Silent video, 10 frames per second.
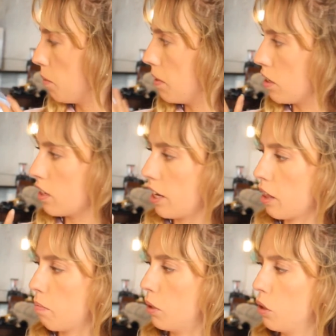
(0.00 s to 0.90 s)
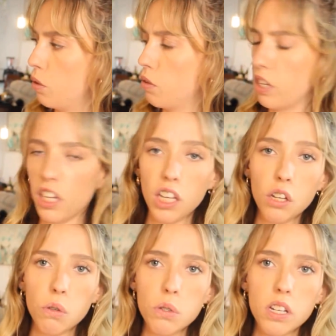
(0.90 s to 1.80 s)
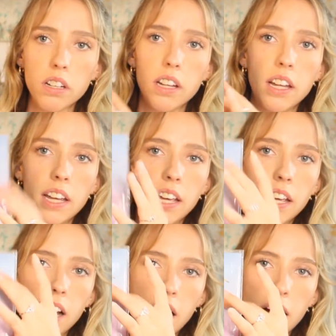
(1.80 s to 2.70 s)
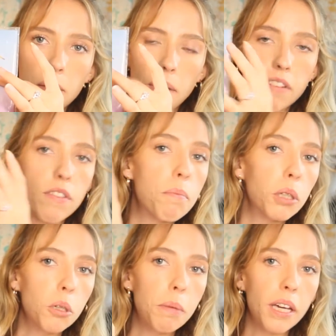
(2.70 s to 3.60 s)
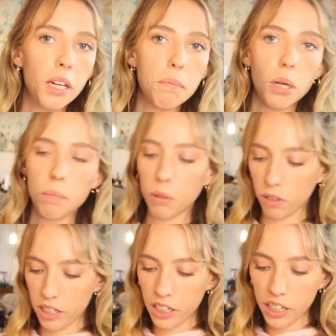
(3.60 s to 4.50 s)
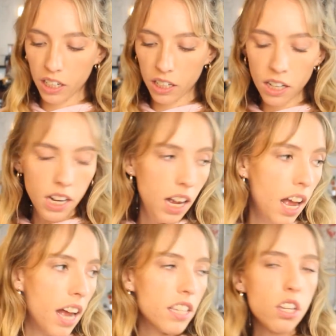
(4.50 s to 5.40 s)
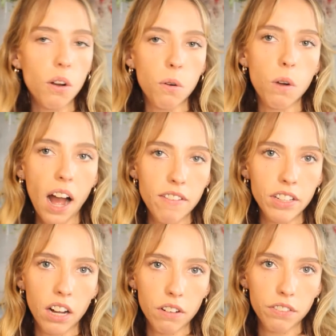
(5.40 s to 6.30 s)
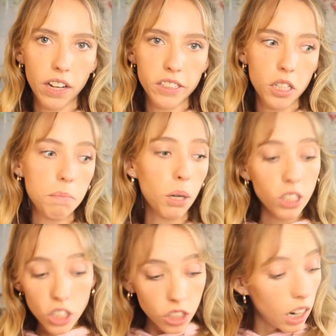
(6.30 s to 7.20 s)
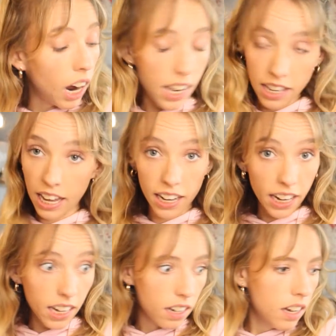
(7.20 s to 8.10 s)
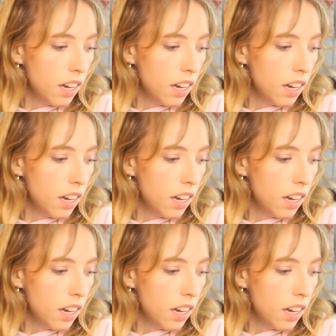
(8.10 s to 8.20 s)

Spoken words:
There's like the hues of the blue, pink, and purple in here, and so having that reflect in the merch, I get it.